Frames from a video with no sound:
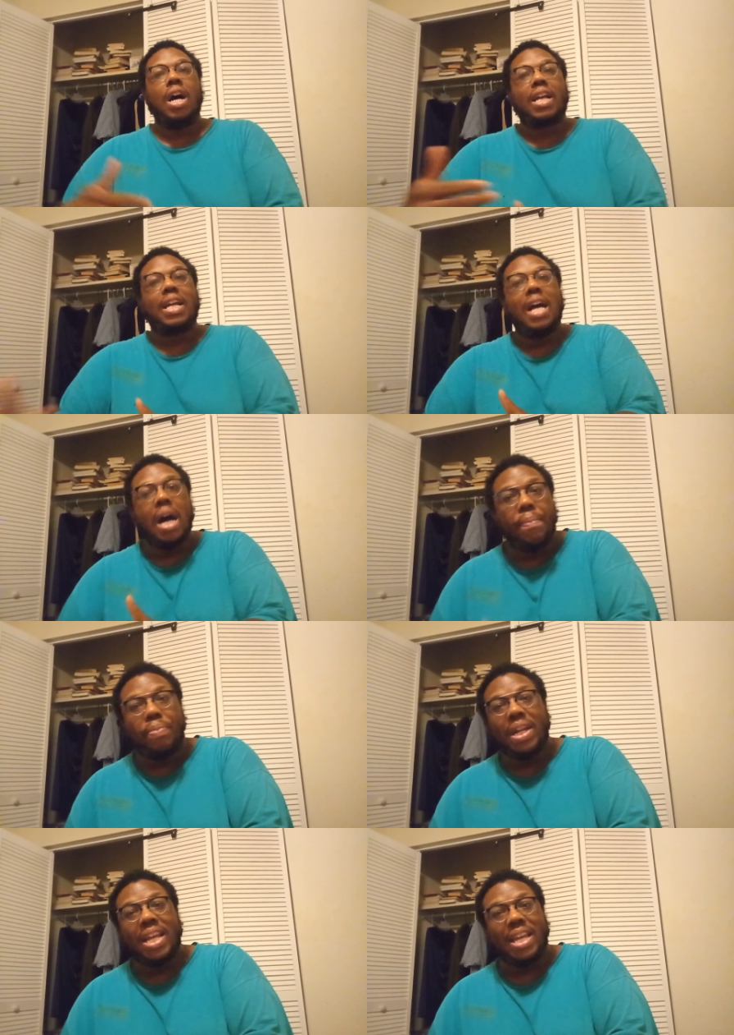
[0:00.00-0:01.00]

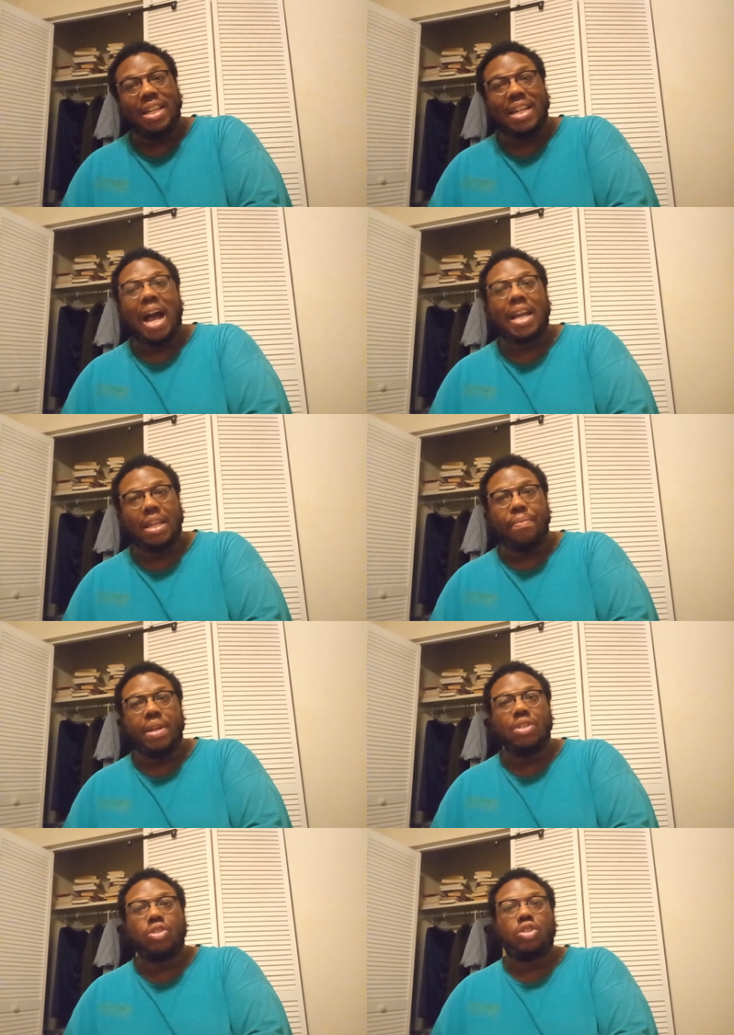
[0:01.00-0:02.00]
accompanying
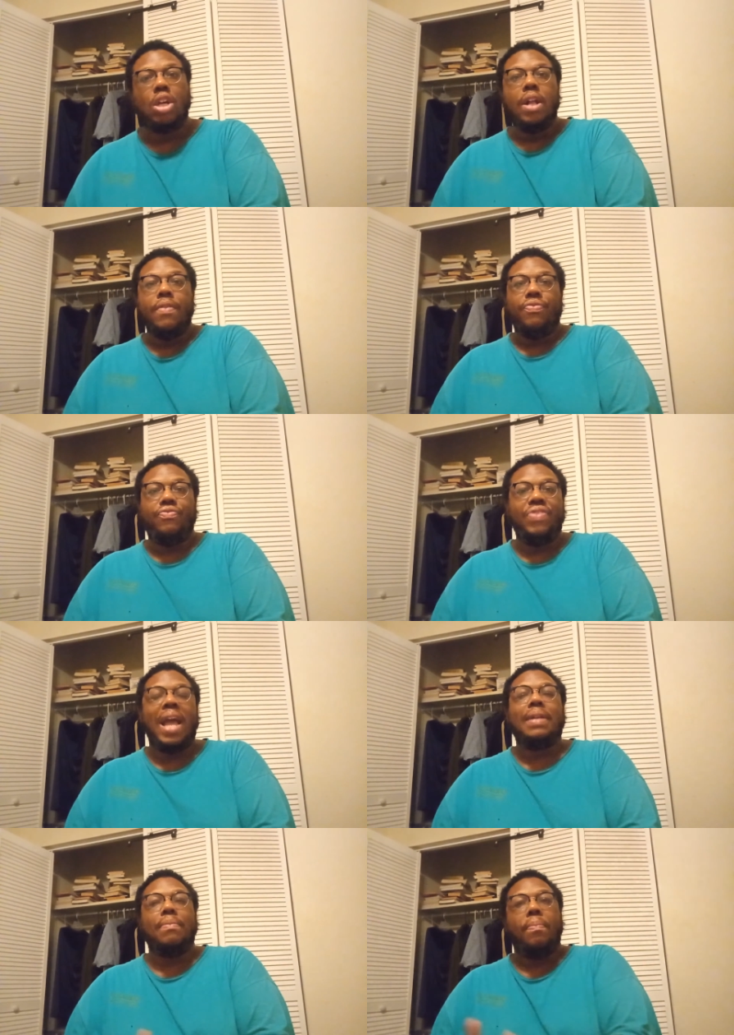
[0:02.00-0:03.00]
documents
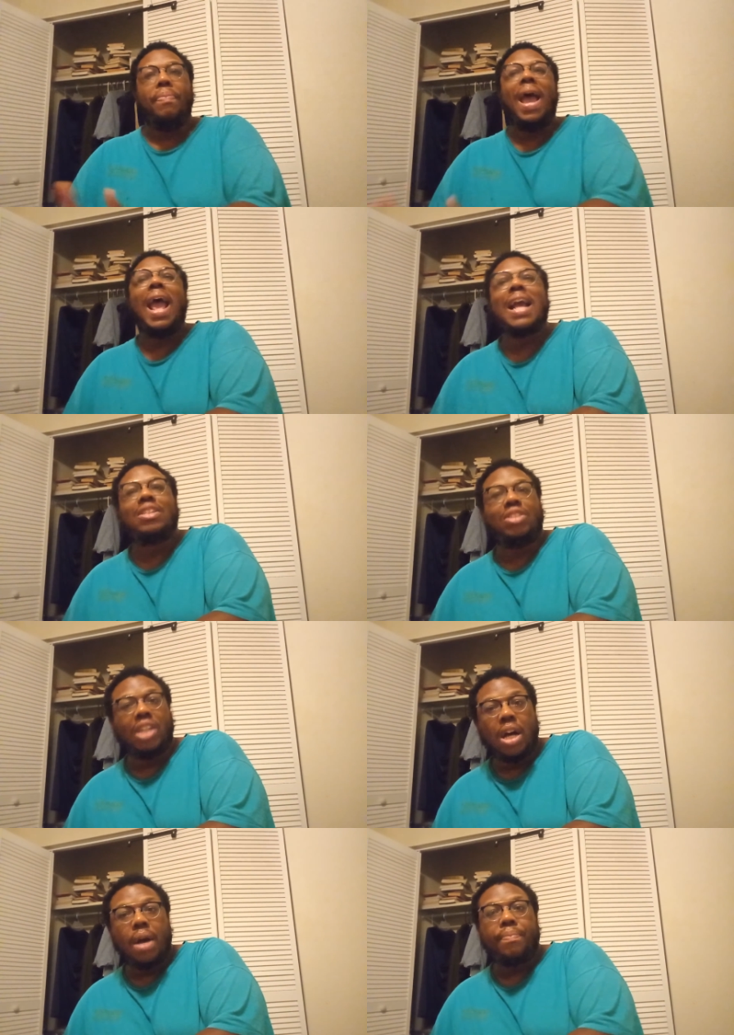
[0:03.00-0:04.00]
that
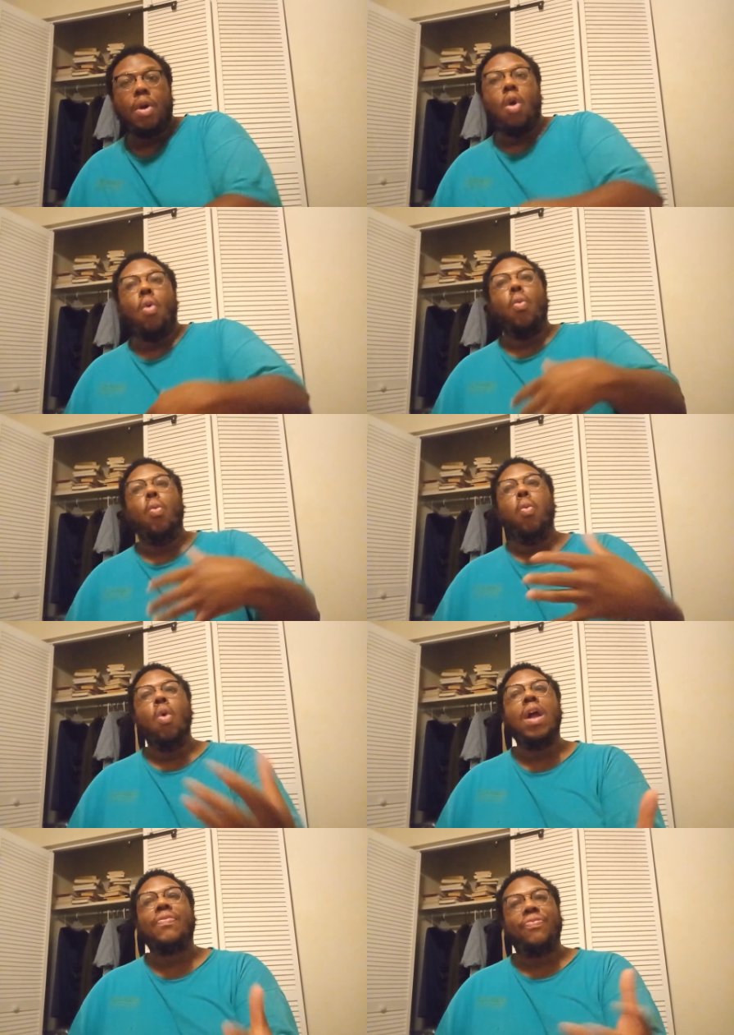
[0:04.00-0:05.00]
backs up
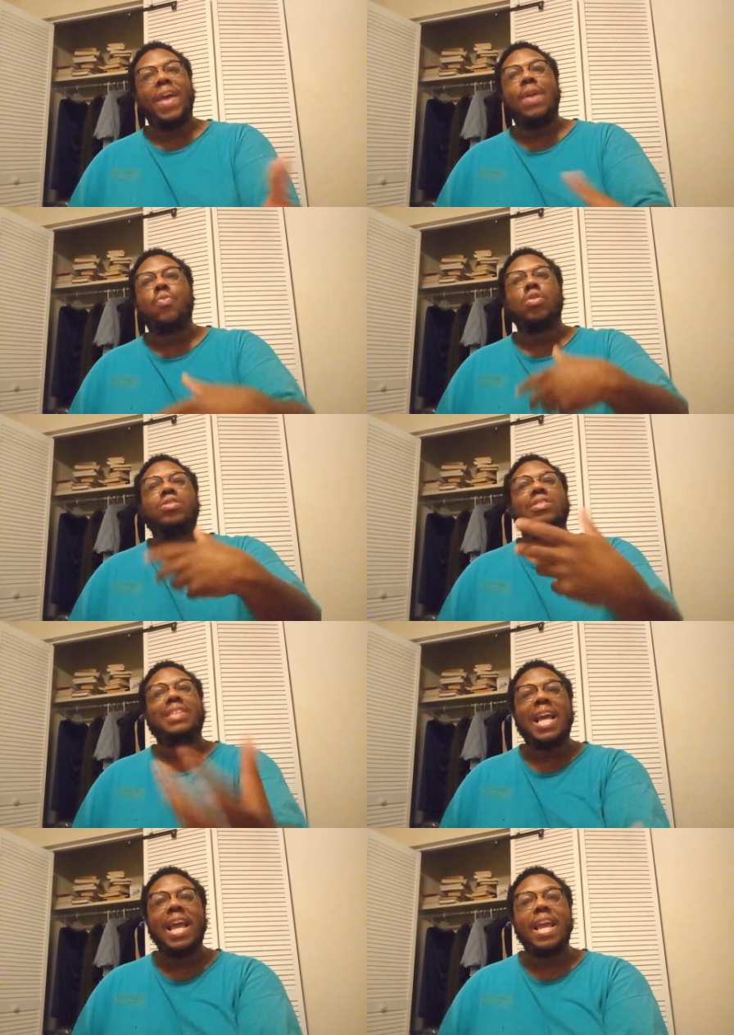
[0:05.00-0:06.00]
what they were
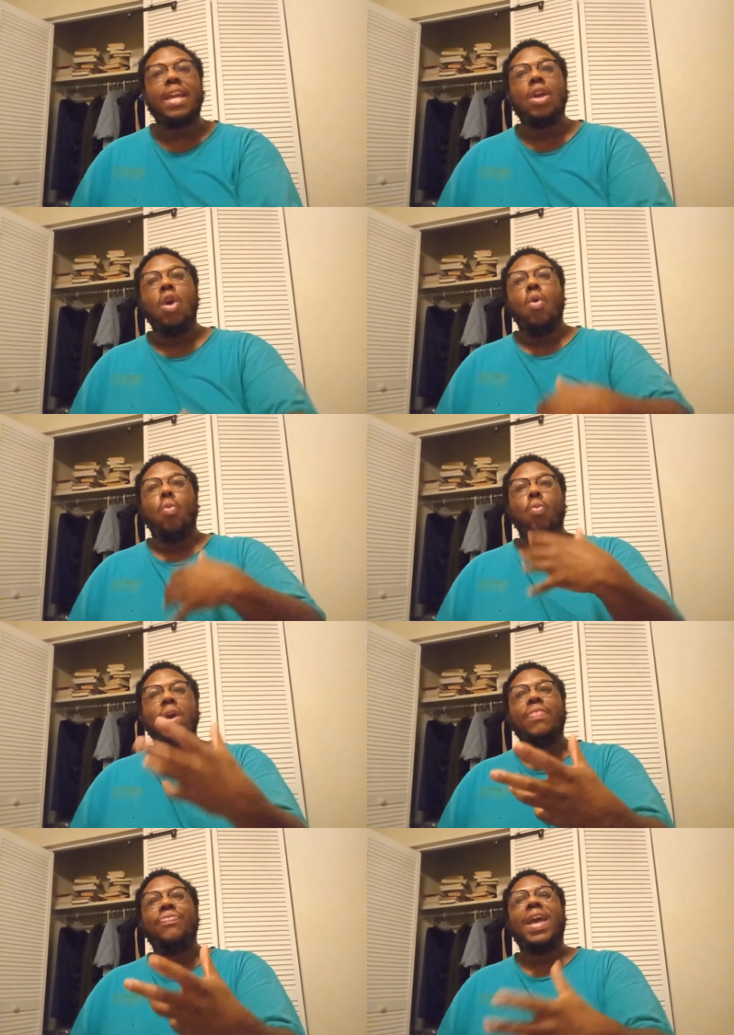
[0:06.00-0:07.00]
saying
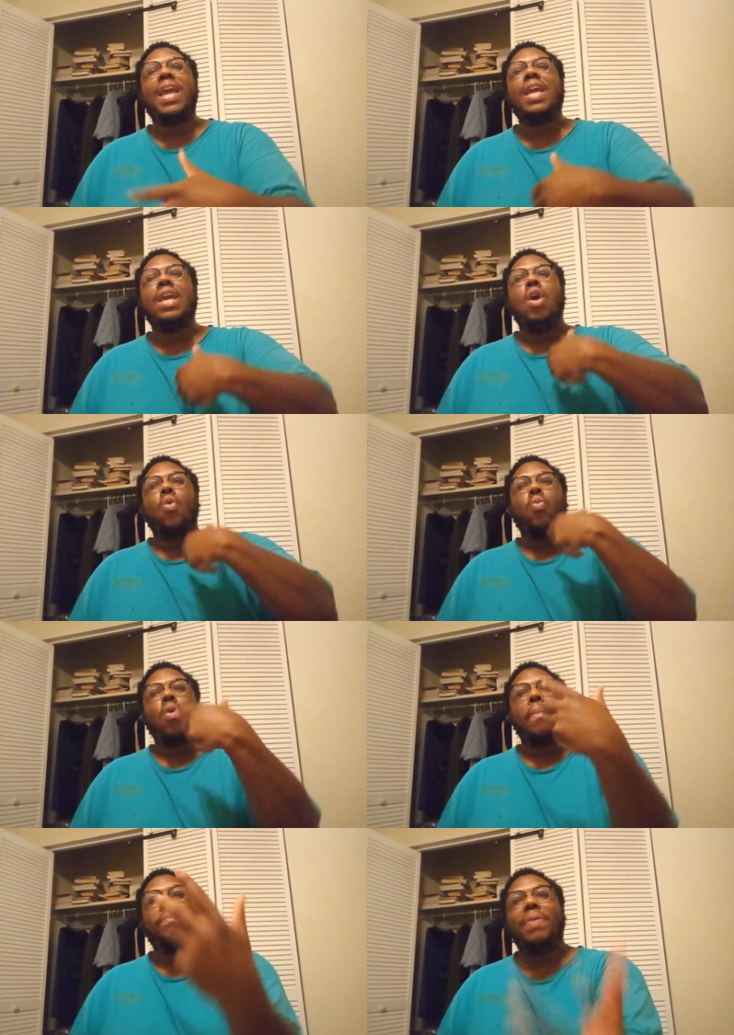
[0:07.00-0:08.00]
when they
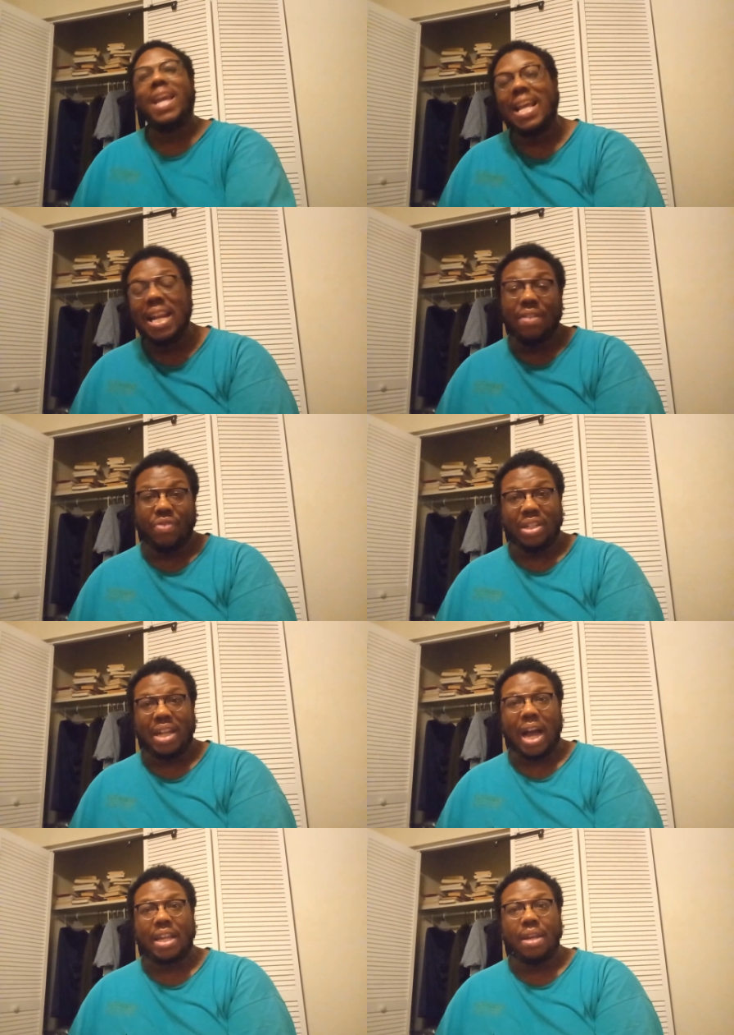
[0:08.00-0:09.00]
were penning the
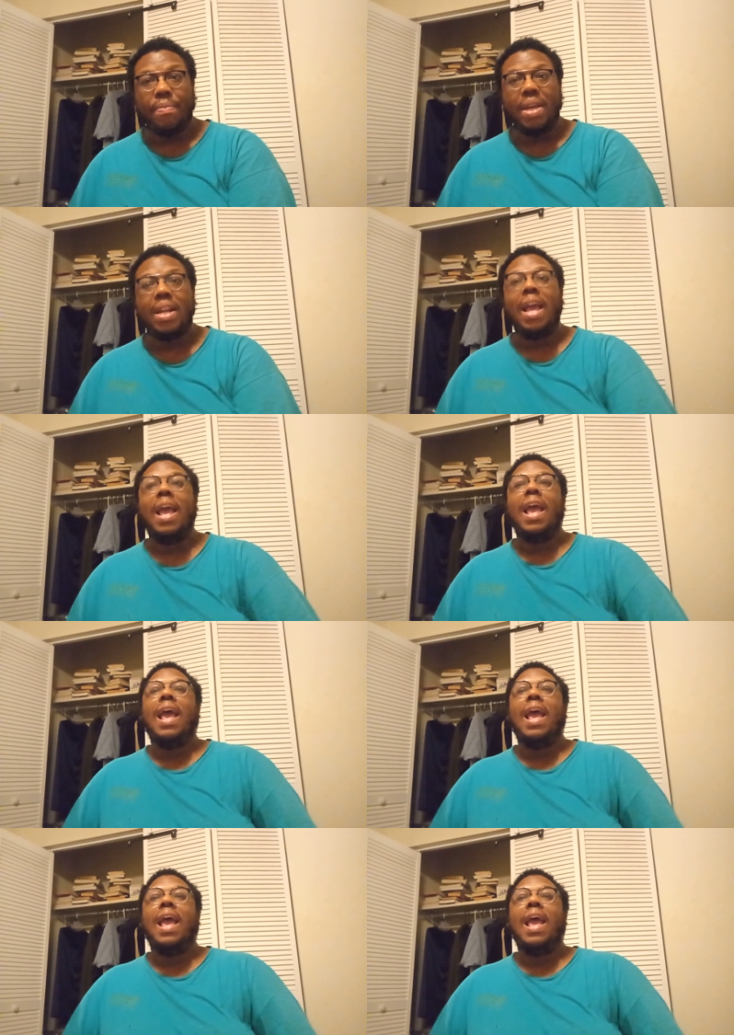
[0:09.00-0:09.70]
document